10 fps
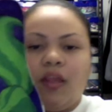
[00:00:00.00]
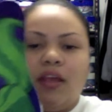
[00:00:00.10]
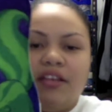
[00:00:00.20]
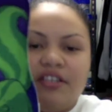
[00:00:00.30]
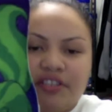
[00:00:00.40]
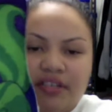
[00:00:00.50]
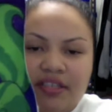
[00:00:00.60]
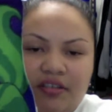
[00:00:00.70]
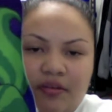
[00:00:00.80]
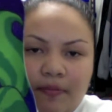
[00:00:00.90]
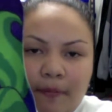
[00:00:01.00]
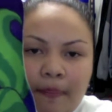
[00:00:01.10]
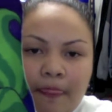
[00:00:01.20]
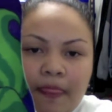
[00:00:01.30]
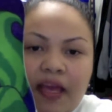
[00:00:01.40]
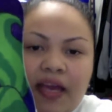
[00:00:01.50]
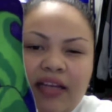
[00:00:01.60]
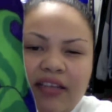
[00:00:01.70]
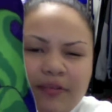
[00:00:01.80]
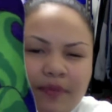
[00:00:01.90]
Here's your insole. It
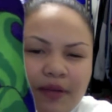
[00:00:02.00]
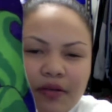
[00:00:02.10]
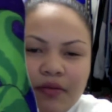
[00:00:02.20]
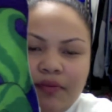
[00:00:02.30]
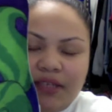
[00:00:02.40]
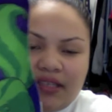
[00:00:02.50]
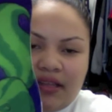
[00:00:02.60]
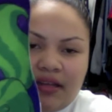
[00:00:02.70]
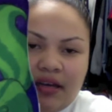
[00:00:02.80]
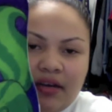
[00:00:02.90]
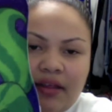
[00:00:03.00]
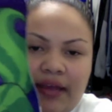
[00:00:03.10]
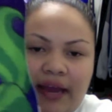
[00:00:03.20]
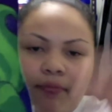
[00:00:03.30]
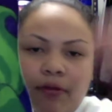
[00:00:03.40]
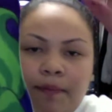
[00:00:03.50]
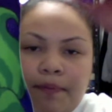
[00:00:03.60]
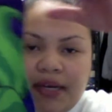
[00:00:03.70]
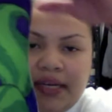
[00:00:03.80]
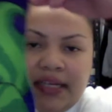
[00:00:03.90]
looks blue because of the color of the camera,
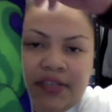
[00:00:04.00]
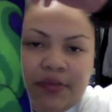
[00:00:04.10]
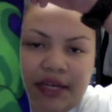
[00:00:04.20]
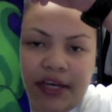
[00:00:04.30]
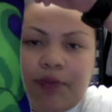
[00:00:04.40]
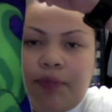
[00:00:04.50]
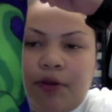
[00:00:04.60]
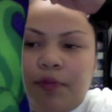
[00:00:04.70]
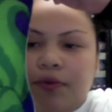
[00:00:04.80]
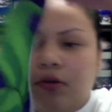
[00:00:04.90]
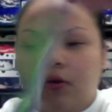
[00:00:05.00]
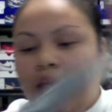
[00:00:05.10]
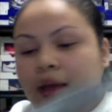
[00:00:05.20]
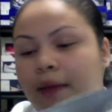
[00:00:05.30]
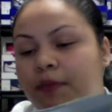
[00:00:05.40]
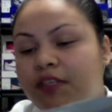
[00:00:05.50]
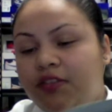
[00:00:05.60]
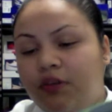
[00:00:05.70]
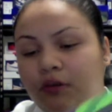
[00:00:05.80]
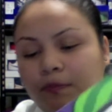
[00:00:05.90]
but it's really a purple
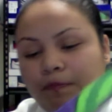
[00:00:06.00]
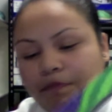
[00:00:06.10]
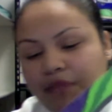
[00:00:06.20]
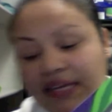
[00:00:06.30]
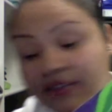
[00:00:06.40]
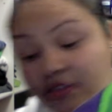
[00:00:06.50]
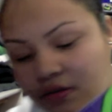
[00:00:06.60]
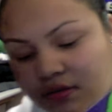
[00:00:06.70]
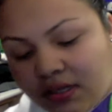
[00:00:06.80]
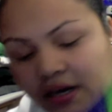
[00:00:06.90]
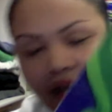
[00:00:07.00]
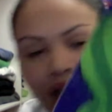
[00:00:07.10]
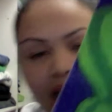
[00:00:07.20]
midsole, insole, sorry.